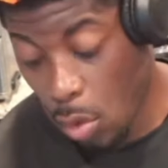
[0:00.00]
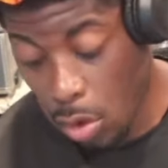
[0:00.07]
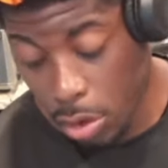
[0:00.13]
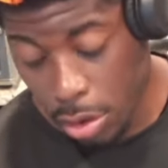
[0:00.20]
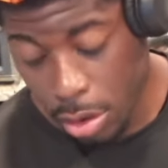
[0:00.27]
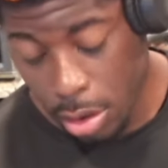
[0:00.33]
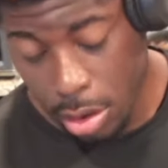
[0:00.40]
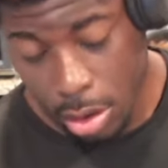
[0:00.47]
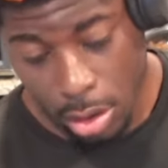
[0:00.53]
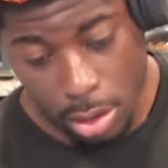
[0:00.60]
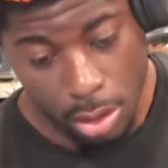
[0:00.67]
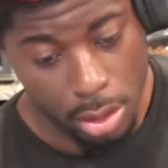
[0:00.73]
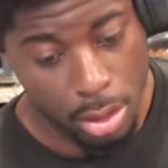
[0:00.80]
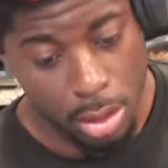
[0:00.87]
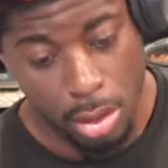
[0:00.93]
water,
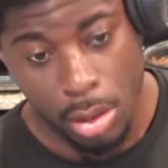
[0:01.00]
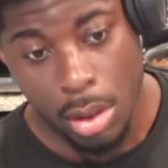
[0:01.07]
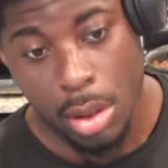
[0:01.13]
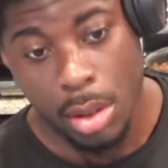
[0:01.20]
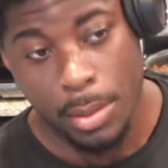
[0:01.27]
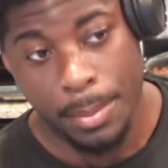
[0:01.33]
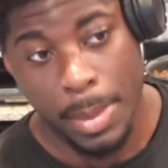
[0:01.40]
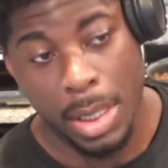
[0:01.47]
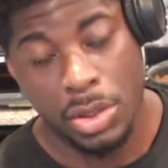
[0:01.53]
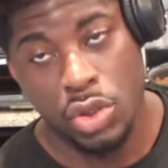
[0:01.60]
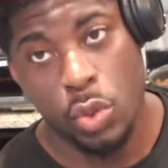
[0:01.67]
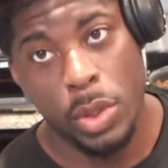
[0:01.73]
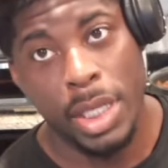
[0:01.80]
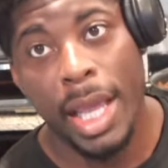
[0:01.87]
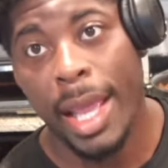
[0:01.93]
about
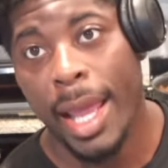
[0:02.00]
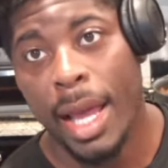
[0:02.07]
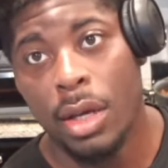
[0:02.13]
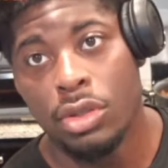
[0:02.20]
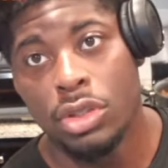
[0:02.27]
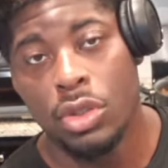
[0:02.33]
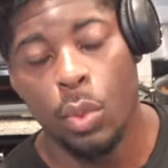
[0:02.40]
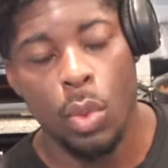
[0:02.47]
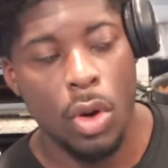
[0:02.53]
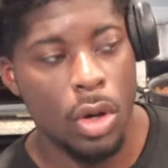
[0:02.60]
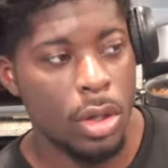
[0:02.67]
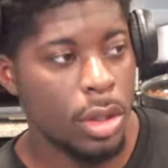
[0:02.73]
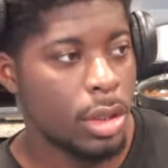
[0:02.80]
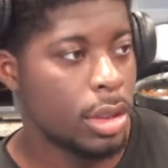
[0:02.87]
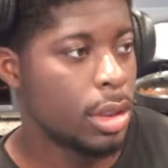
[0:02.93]
28 ounces of water,